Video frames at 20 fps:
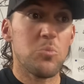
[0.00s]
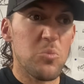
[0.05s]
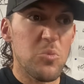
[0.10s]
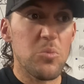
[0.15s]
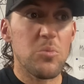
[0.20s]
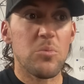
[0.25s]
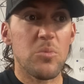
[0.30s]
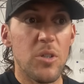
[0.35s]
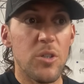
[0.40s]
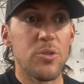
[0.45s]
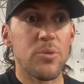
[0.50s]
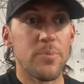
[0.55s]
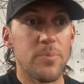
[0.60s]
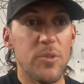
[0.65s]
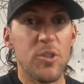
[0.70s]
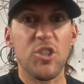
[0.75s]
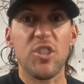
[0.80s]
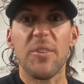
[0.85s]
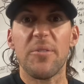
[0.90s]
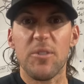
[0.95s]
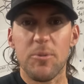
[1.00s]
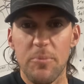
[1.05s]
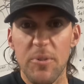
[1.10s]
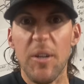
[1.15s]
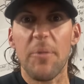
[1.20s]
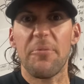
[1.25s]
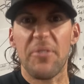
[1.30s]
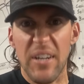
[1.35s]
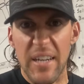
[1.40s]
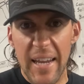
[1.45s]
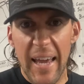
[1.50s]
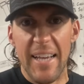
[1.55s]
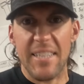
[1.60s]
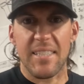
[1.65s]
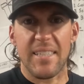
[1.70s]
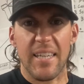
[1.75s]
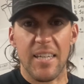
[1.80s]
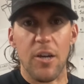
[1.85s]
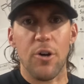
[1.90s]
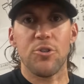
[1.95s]
there's some finesse
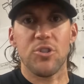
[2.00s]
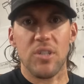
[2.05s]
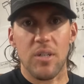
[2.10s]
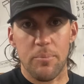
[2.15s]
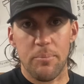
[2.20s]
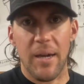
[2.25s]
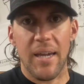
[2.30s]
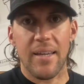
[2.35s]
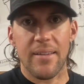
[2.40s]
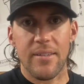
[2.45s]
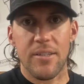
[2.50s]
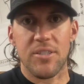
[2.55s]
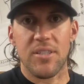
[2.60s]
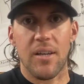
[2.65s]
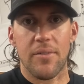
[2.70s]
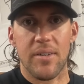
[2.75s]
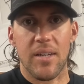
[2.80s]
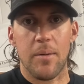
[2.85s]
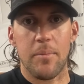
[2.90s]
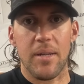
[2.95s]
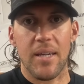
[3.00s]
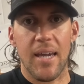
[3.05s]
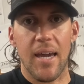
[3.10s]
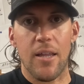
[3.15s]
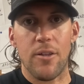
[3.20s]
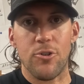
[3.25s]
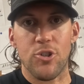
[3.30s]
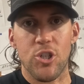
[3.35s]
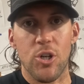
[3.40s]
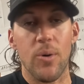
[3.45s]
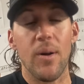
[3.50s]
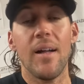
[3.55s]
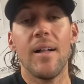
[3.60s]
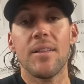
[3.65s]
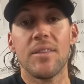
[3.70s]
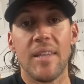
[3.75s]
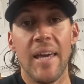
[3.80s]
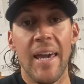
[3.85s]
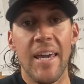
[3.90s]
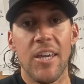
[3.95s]
that goes into making this stuff come together. So
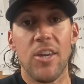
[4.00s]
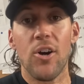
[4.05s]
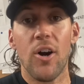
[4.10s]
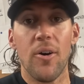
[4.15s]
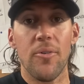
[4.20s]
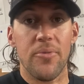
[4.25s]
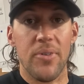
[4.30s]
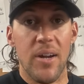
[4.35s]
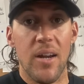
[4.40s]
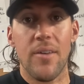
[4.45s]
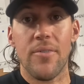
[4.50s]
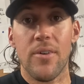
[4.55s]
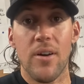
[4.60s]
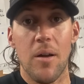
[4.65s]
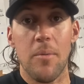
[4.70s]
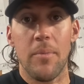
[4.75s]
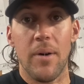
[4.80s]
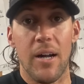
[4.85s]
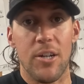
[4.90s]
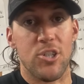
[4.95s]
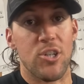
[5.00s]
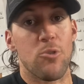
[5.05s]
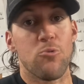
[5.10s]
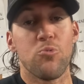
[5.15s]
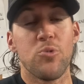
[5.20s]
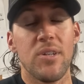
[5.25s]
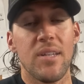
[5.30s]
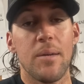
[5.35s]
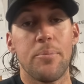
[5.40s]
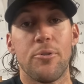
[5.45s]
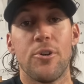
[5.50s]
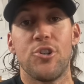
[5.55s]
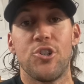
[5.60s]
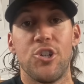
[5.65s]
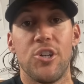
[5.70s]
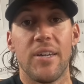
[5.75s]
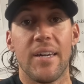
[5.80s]
thank you all very, very much. I really appreciate you